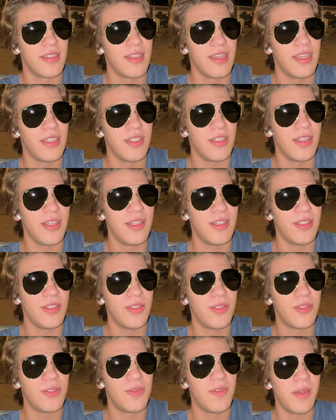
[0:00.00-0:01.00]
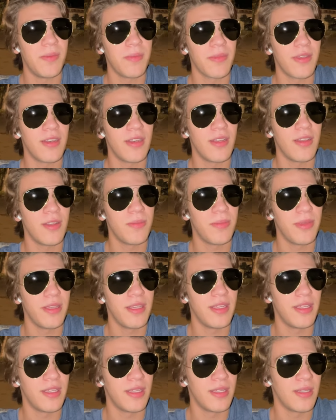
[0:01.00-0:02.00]
And your dream cannot
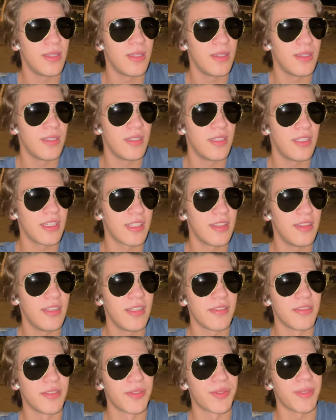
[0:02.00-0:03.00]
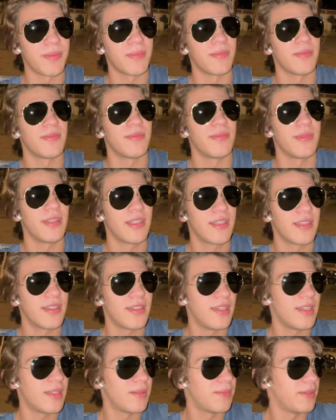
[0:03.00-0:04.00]
be a little dream. It
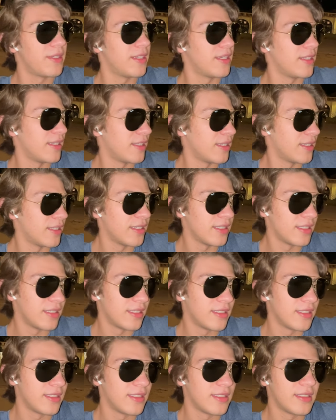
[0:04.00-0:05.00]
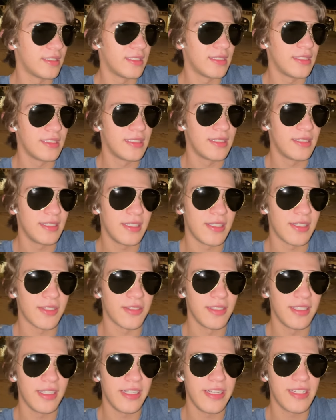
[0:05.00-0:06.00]
cannot be, you know,
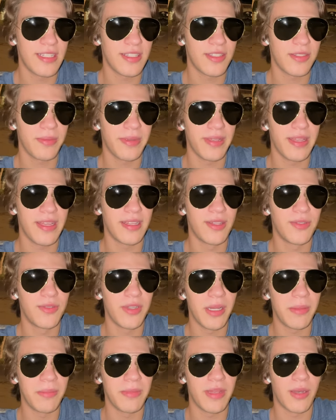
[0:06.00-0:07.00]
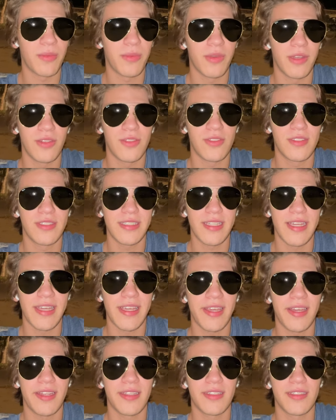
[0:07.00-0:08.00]
it needs to be a dream that when you say
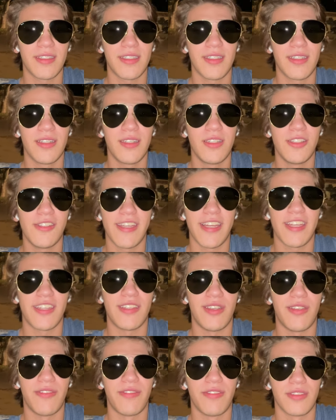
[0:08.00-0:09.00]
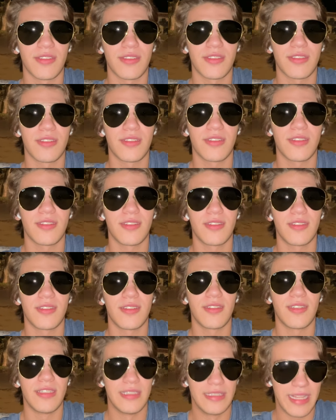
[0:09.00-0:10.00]
it, you get nervous.
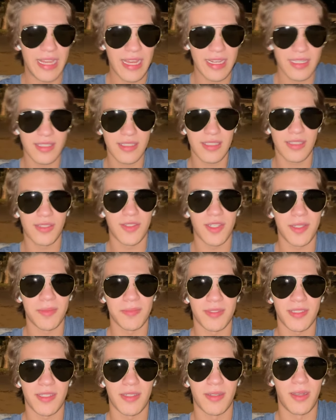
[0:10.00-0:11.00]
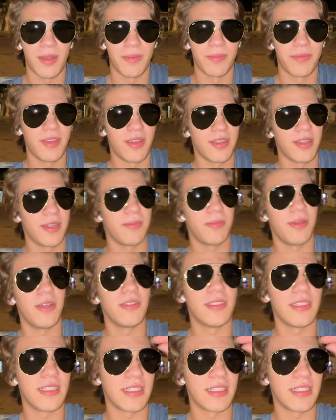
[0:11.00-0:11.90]
That's the dreams I'm talking about.